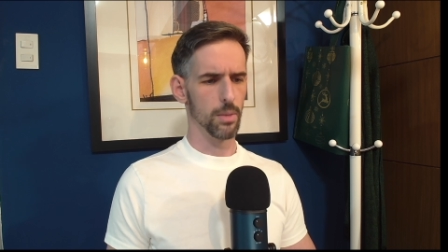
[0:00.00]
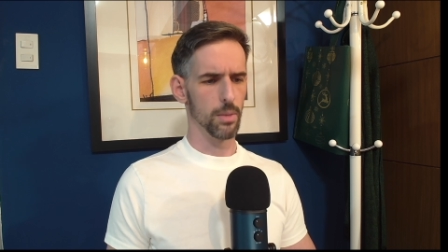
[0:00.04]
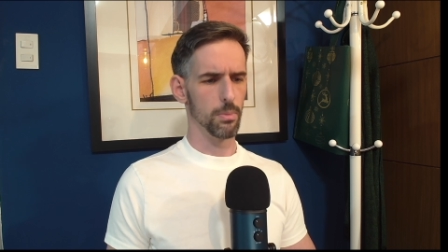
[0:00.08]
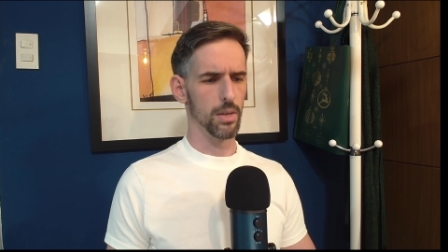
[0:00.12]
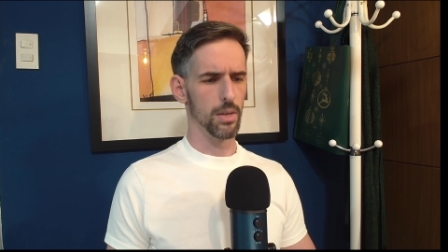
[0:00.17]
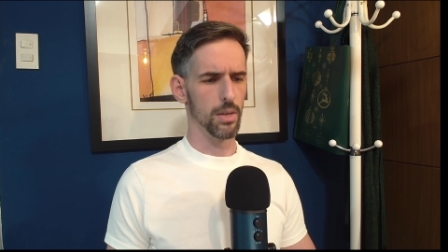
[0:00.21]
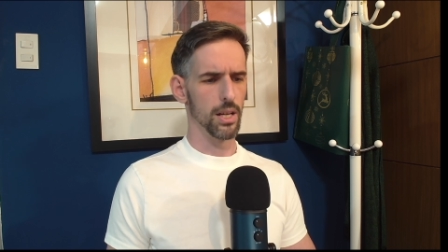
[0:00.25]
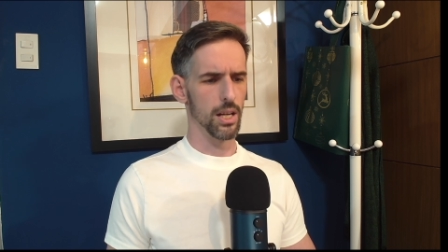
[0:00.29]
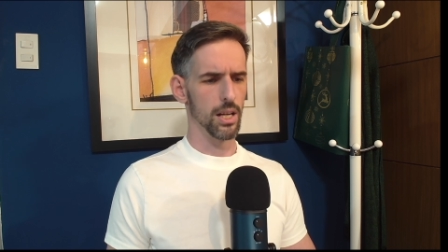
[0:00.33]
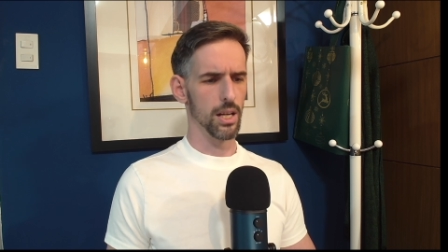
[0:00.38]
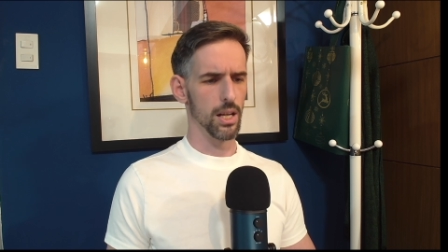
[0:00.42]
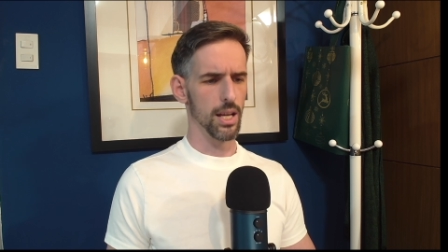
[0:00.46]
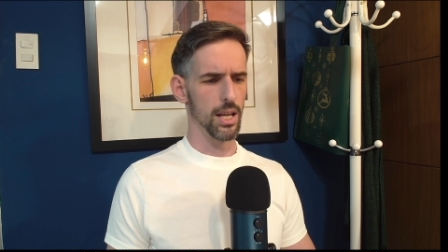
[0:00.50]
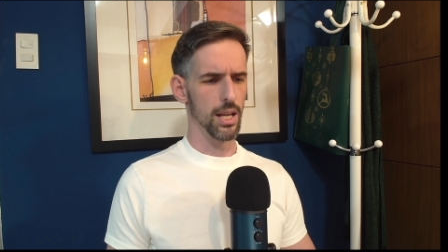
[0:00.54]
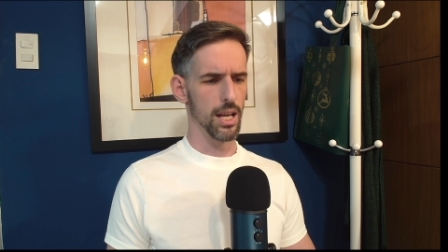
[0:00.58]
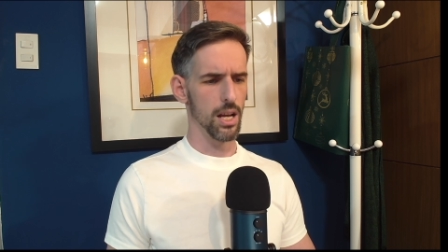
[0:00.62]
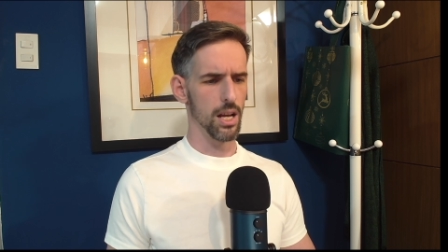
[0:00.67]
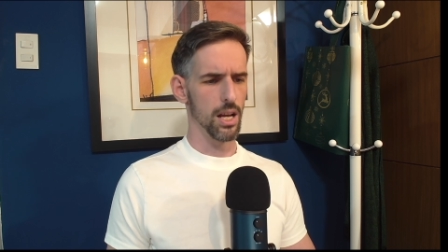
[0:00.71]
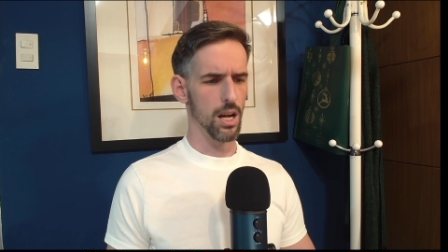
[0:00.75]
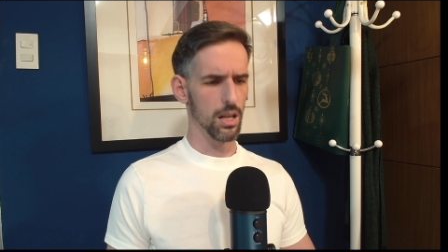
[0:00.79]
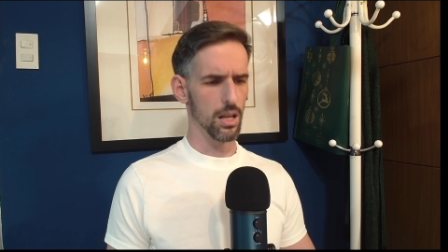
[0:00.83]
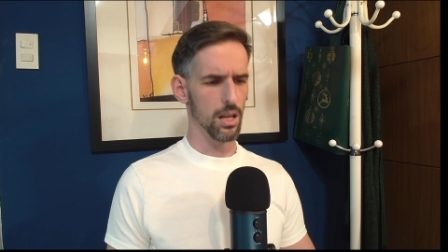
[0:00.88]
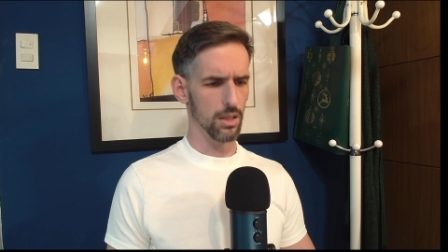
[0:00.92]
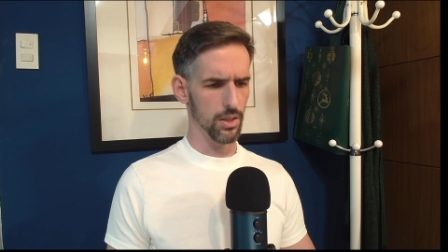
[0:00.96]

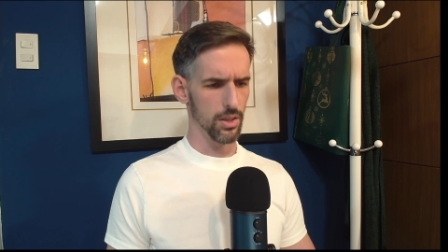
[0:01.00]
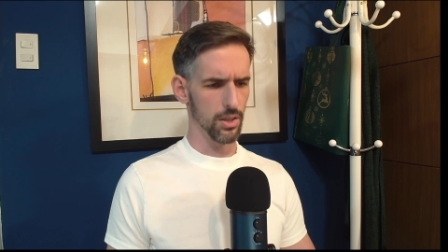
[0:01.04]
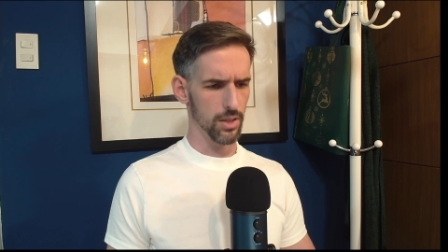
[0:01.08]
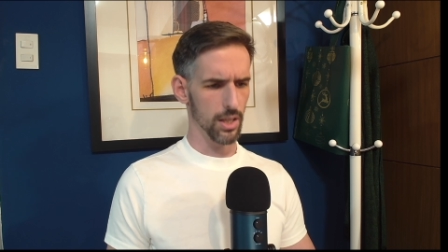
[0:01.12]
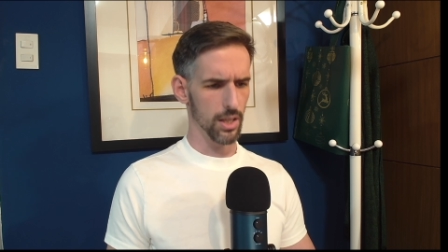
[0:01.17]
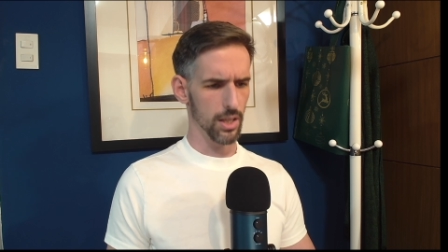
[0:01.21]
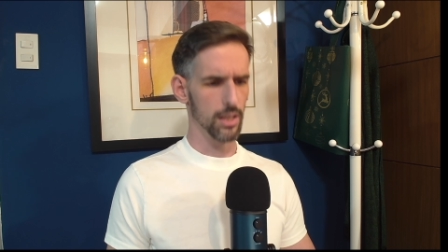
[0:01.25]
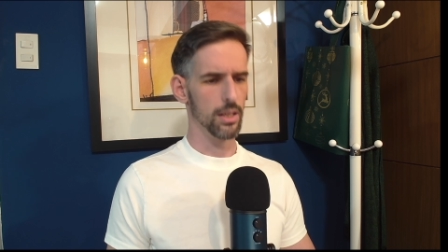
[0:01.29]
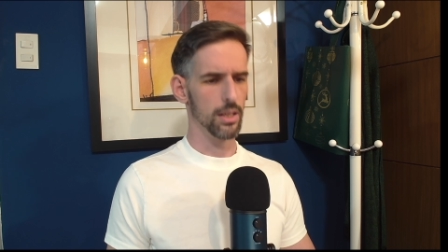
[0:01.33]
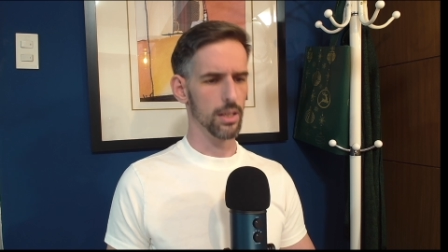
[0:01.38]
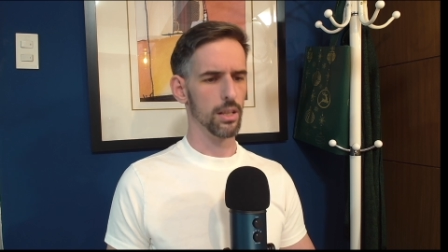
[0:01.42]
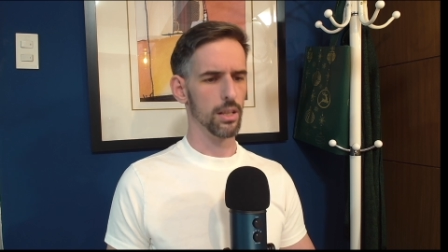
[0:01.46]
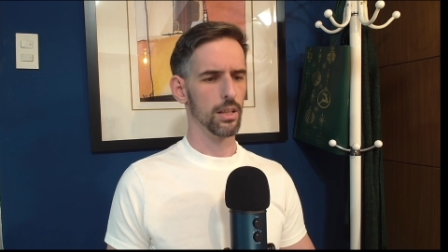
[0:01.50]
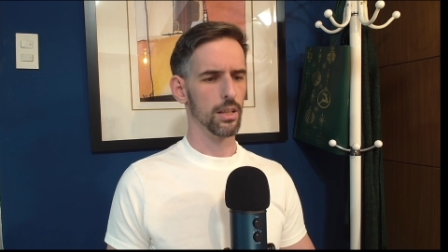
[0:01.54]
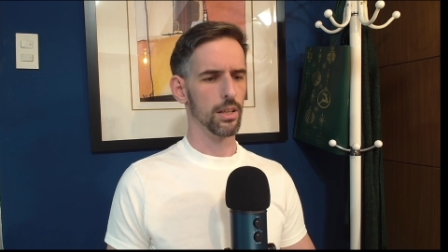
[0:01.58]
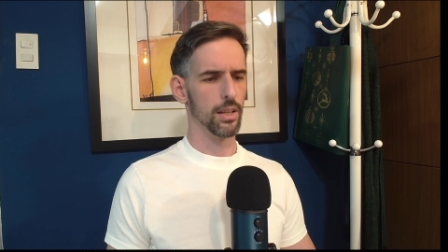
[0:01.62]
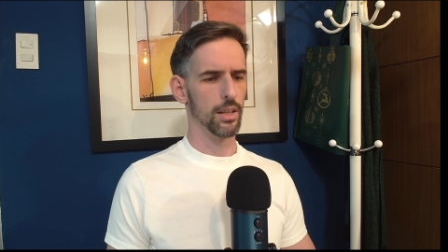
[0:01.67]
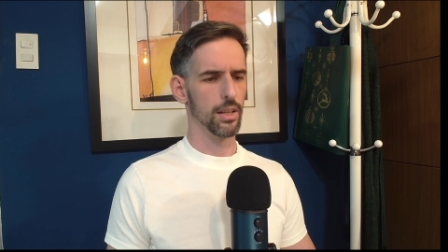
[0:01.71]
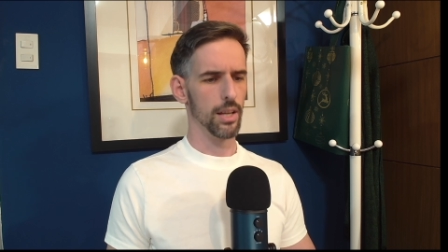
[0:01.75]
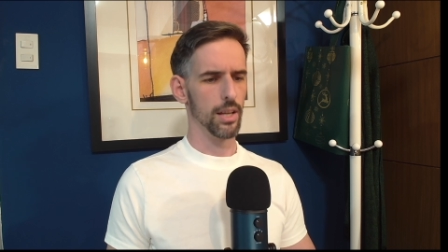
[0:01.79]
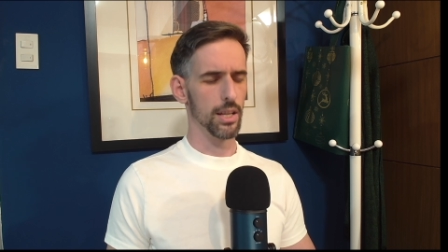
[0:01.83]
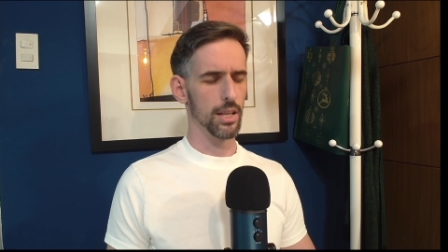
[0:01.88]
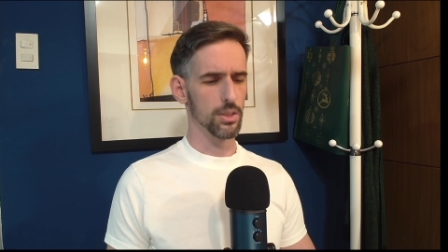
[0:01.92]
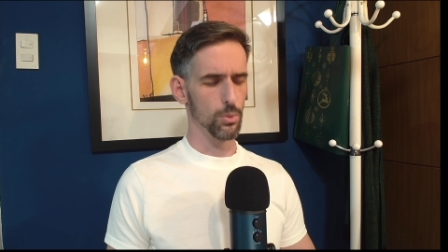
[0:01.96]
Mahalathite,
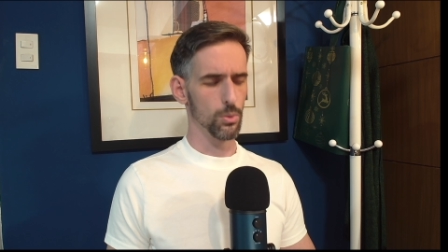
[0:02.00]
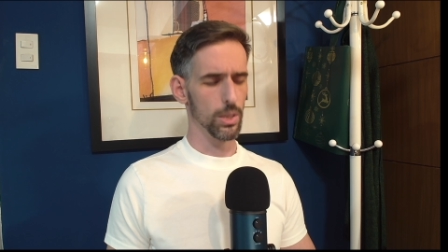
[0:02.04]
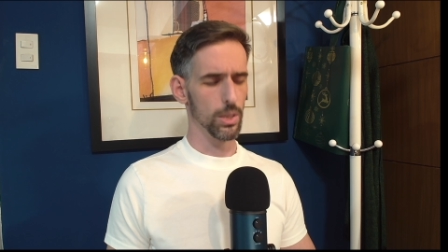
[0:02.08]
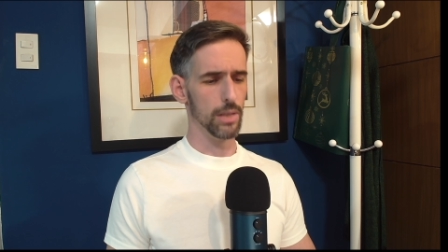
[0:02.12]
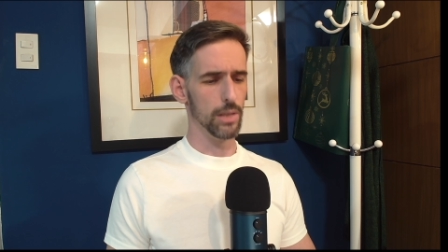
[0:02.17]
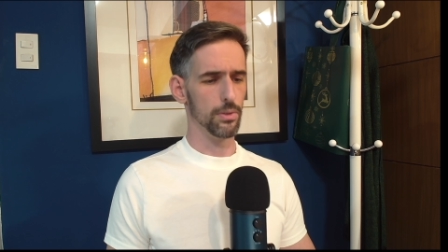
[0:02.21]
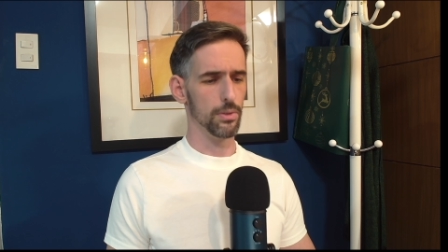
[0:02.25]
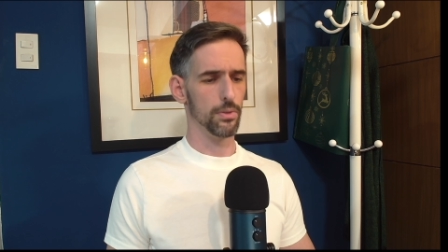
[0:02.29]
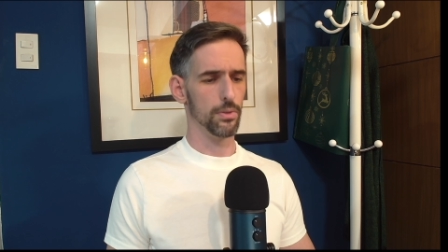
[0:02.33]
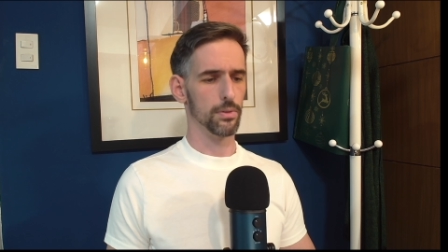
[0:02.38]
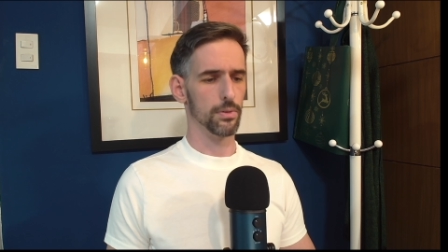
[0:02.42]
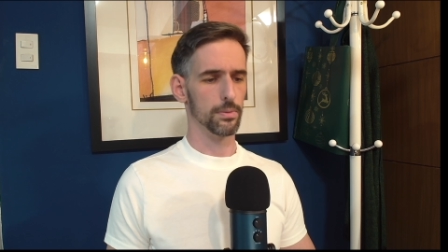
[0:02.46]
as a wife.